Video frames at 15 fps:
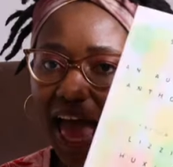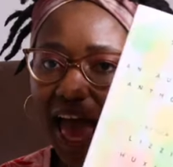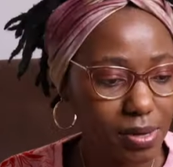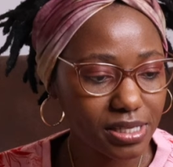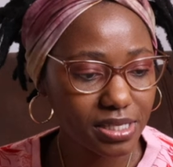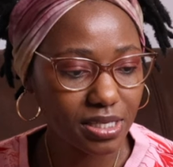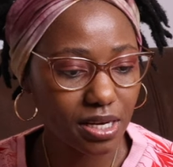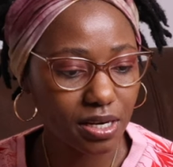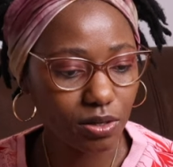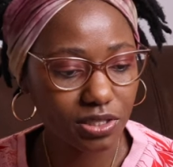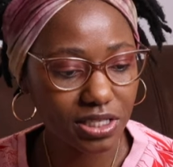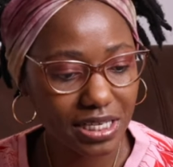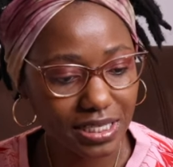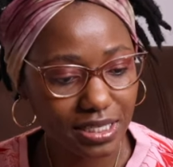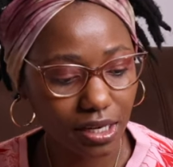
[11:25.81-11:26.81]
It's an
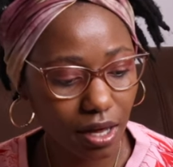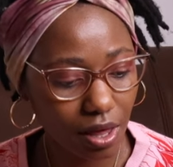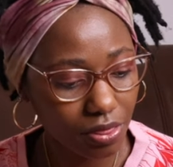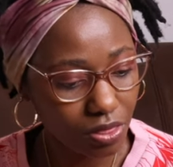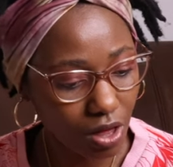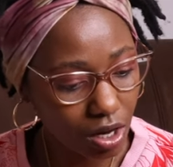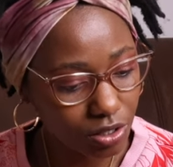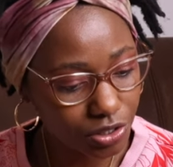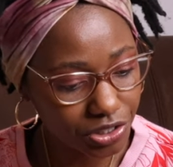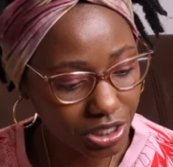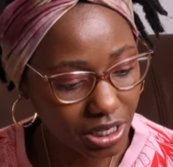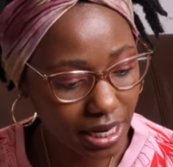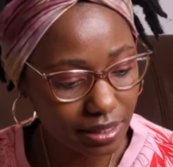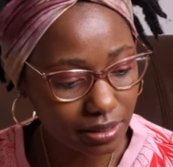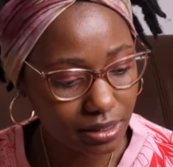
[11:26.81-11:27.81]
autistic
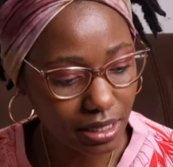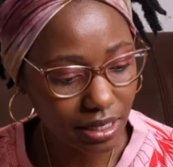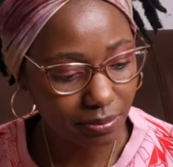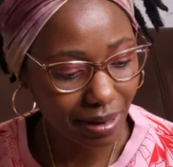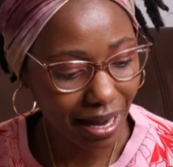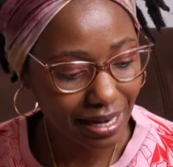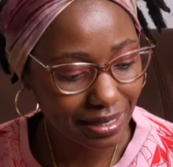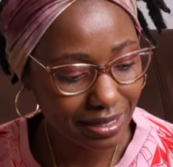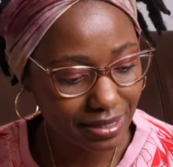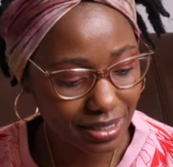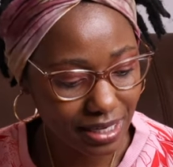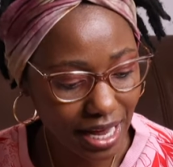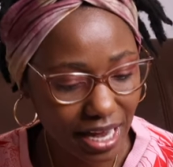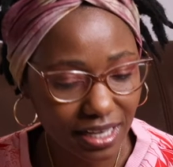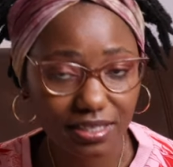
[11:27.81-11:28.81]
anthology edited by
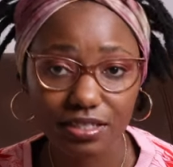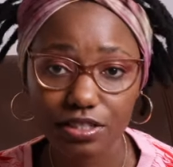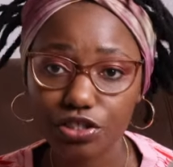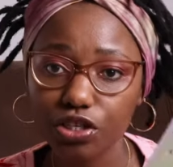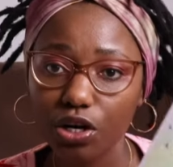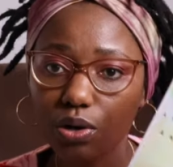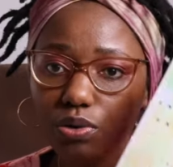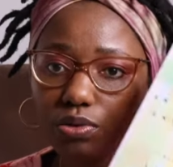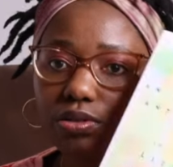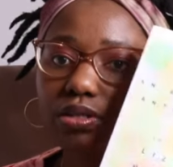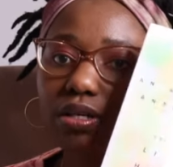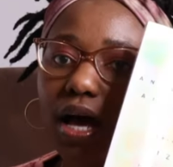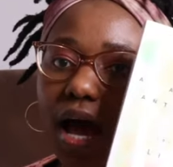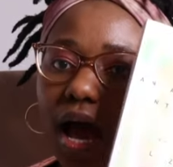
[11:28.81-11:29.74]
Lizzie Huxley-Jones.